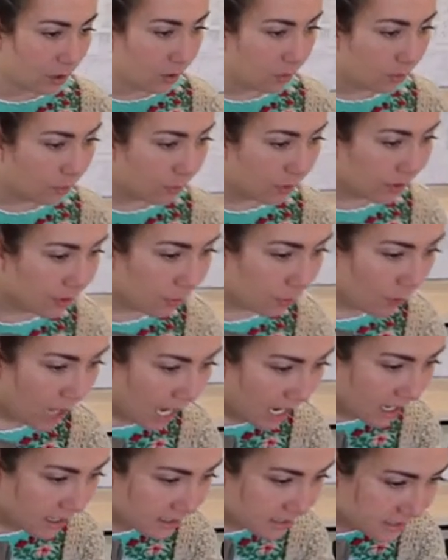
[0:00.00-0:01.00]
Will the
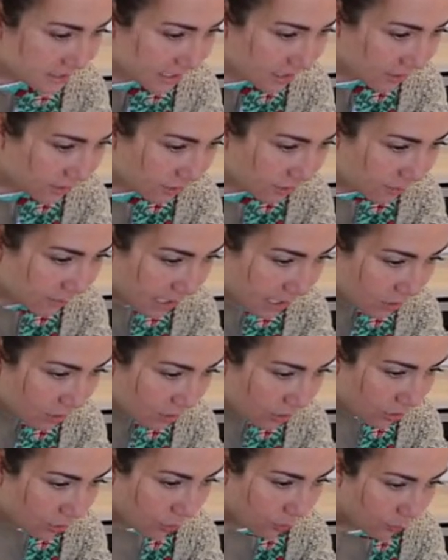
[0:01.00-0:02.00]
wax seal the metal,
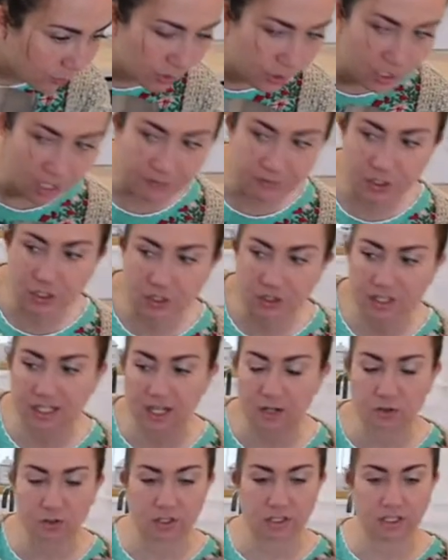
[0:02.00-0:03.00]
or will you have to use an
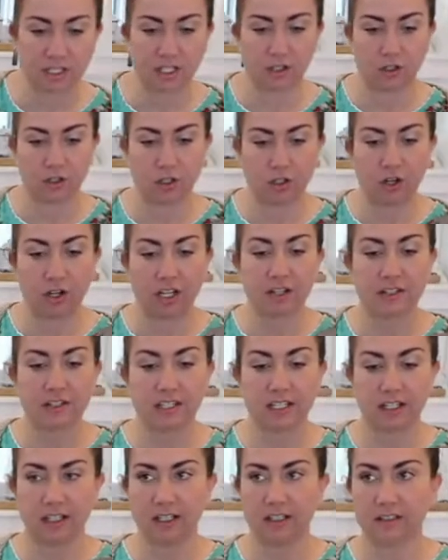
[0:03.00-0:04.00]
extra sealer? No, no it'll the
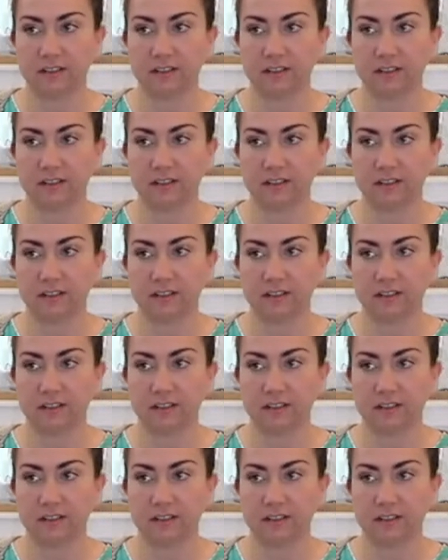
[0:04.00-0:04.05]
wax it. will